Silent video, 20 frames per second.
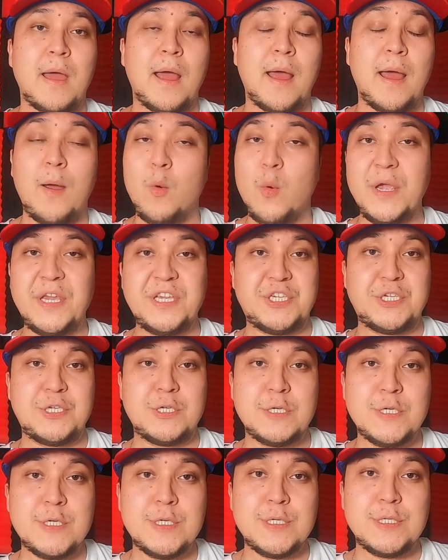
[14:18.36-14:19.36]
I
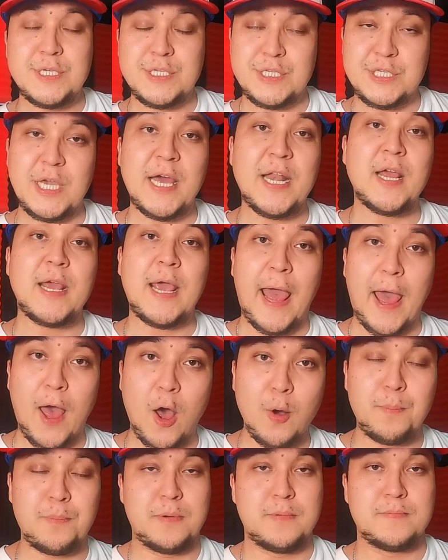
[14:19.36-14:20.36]
wish this can
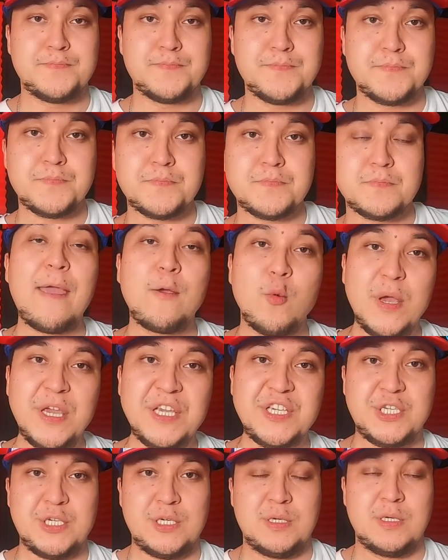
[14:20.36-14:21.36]
help. I
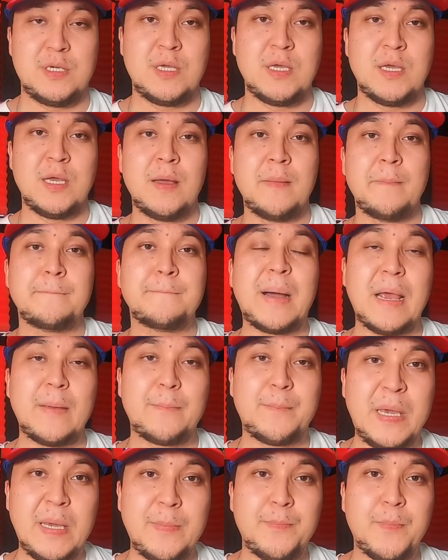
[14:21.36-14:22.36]
wish my
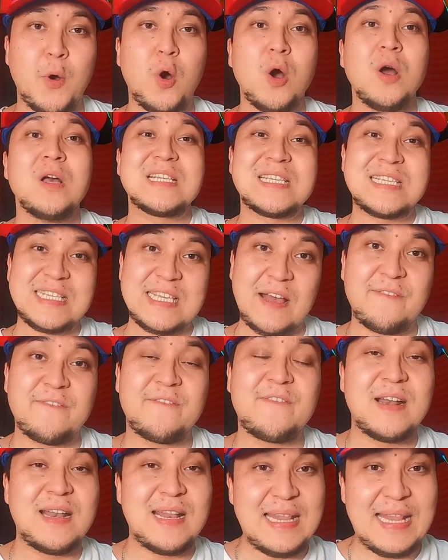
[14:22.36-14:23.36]
people
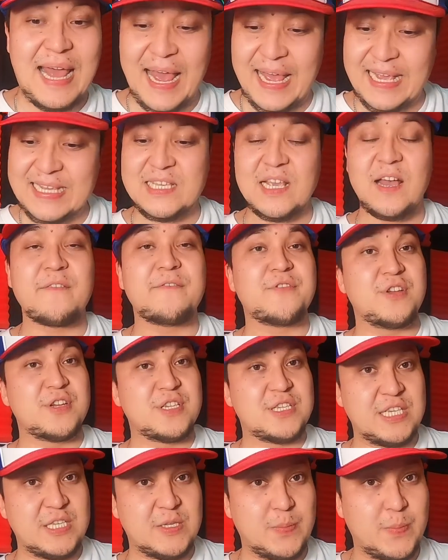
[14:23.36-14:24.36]
suffer less after
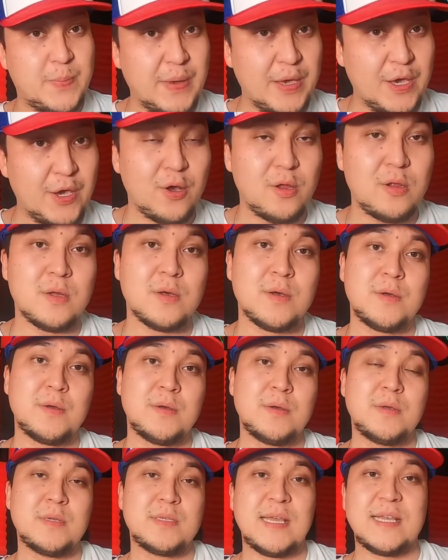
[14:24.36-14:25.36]
this bill.
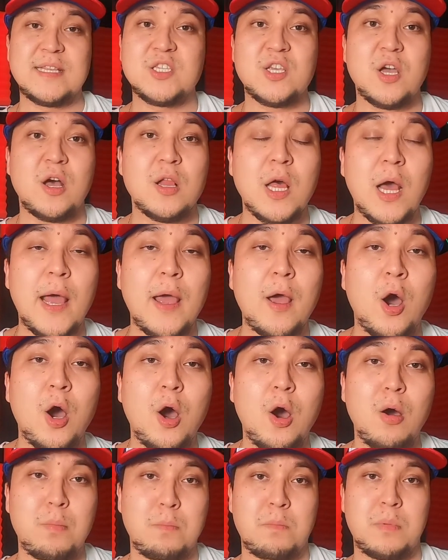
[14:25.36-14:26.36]
That's all I
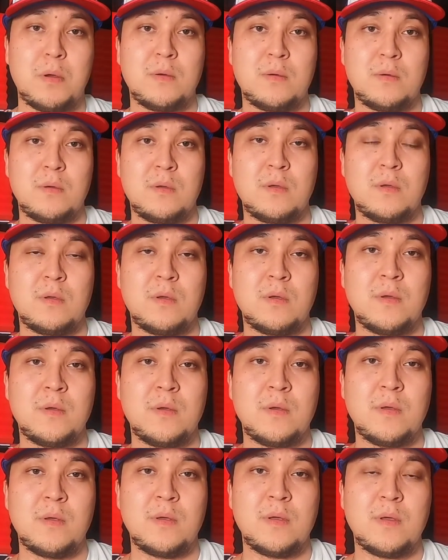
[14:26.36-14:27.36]
hope.
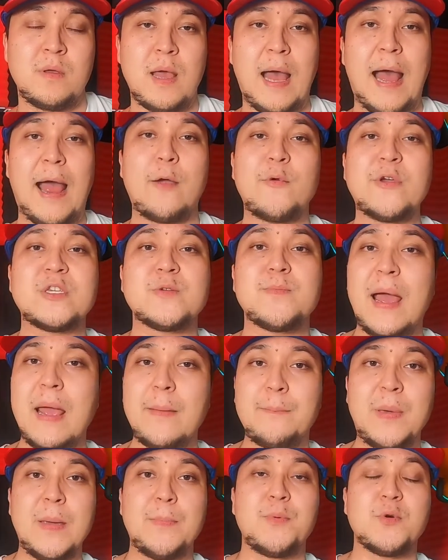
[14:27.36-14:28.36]
I wish my
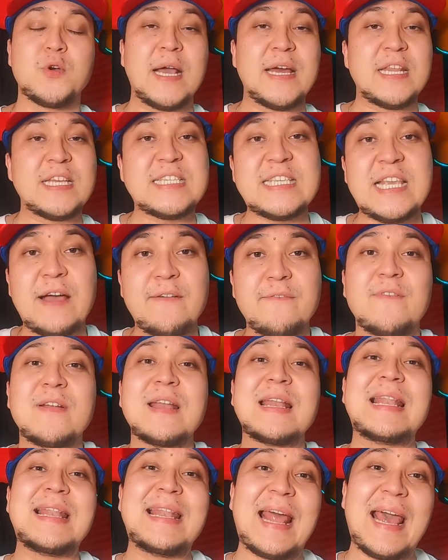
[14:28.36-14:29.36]
people gonna suffer
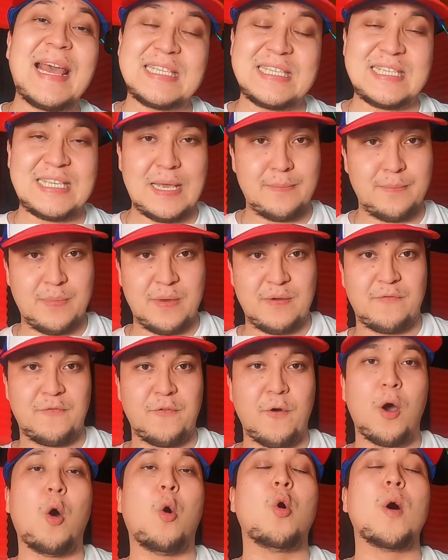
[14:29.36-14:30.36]
less than
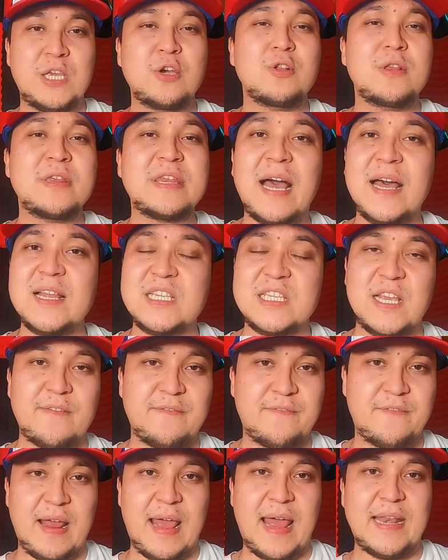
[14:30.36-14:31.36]
before, till not
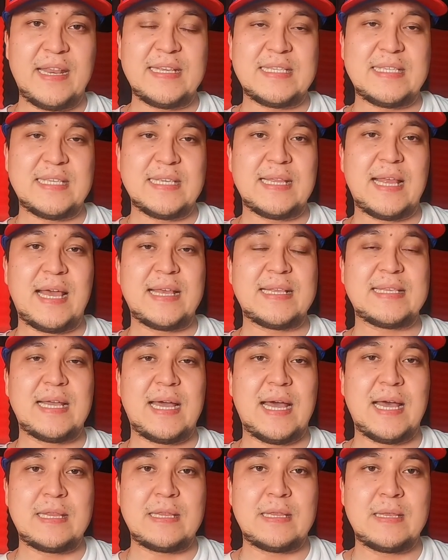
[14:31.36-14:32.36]
suffer anything like
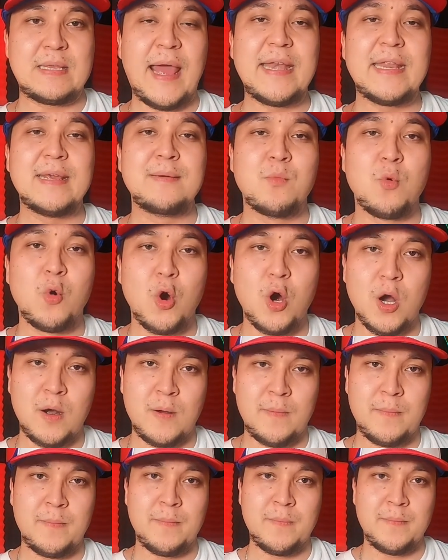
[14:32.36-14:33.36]
that
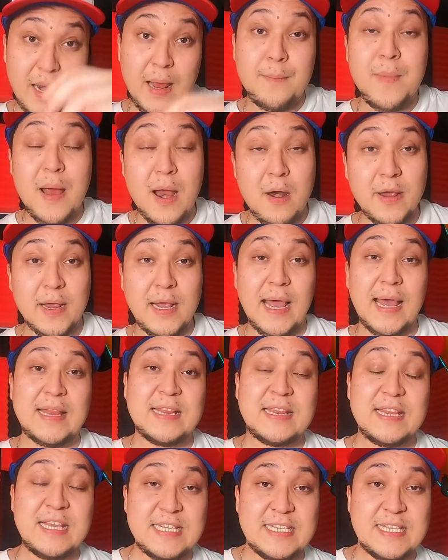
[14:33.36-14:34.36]
anymore. But America
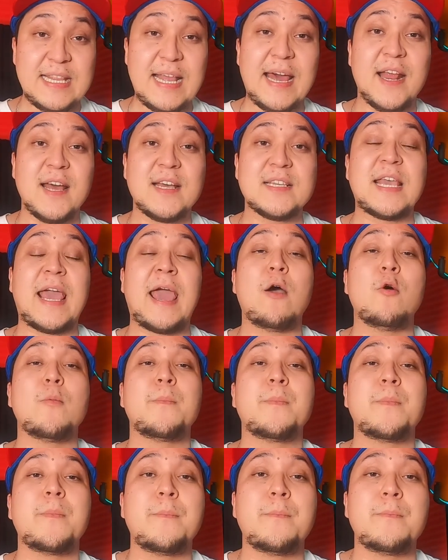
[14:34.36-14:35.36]
at least let us
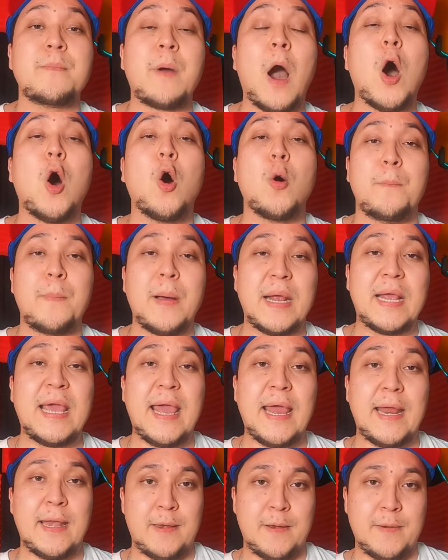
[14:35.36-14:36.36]
have hope
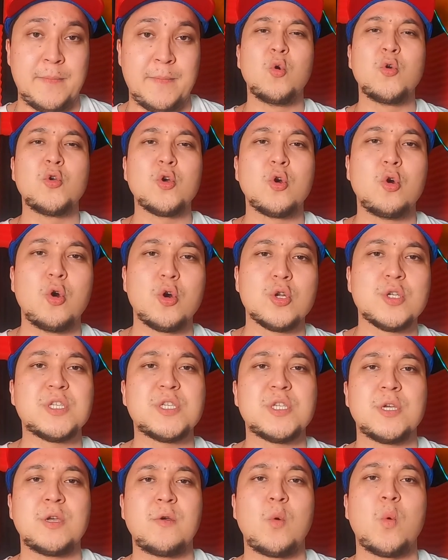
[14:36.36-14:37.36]
again.
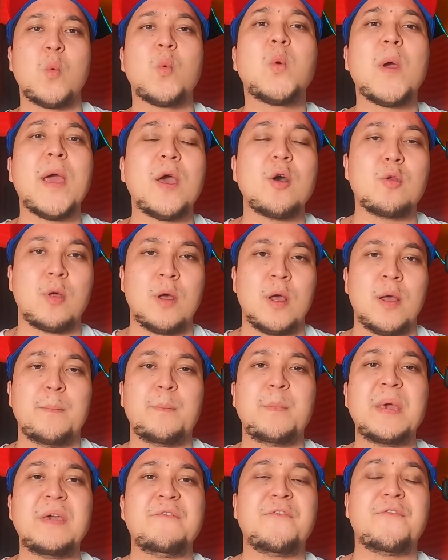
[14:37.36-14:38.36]
Uyghurs will
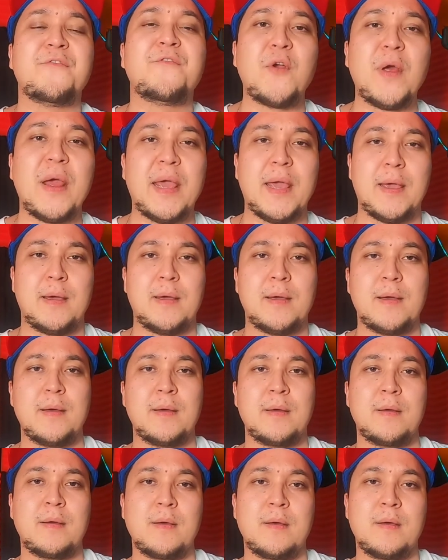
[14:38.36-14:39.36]
be free
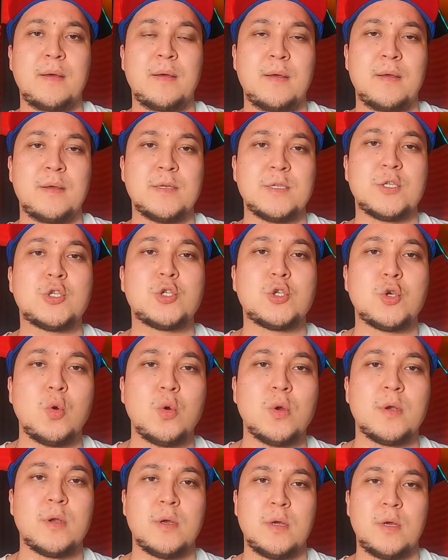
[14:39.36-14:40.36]

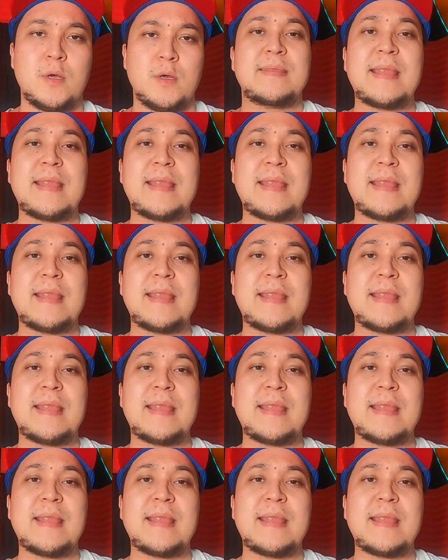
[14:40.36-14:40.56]
soon.